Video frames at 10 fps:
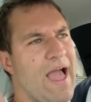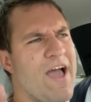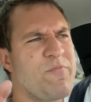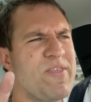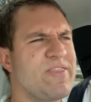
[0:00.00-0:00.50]

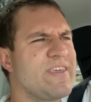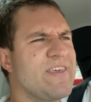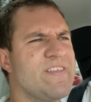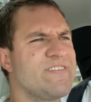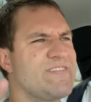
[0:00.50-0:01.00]
I've been
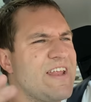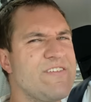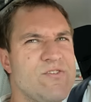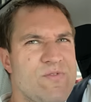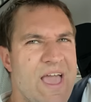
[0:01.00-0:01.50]
thinking this is an
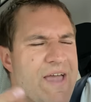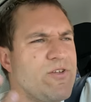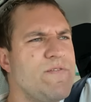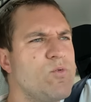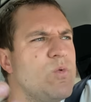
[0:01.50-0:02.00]
SUV. I
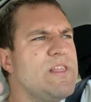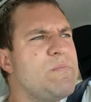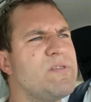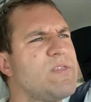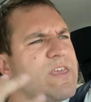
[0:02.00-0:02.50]
haven't even really
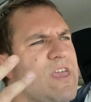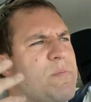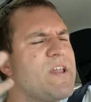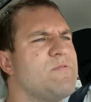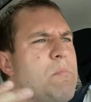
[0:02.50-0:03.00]
been thinking
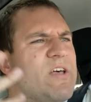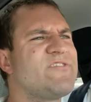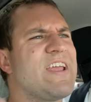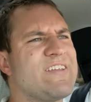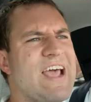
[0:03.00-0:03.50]
about its
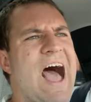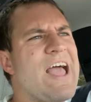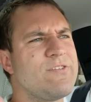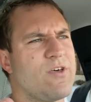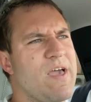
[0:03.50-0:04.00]
Mustang
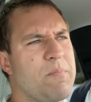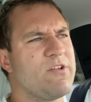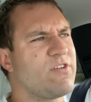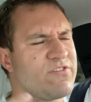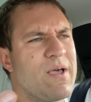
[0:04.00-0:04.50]
ties all that
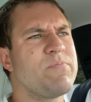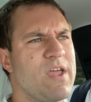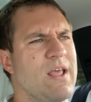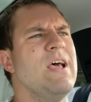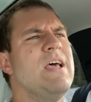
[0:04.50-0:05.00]
much, except
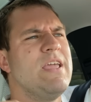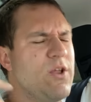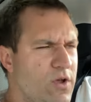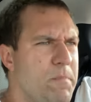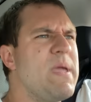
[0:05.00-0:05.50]
that, you
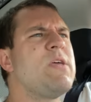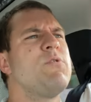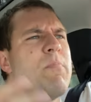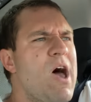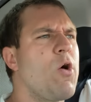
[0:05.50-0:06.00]
know, competing
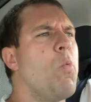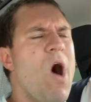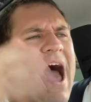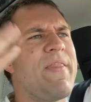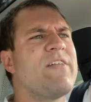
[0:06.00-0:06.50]
with Model
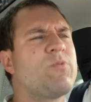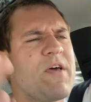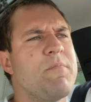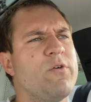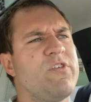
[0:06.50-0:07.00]
Y, that's what
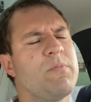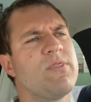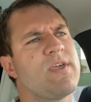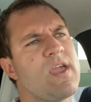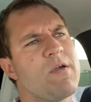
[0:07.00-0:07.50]
I've mostly been
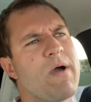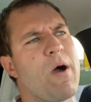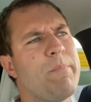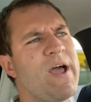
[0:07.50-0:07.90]
thinking about.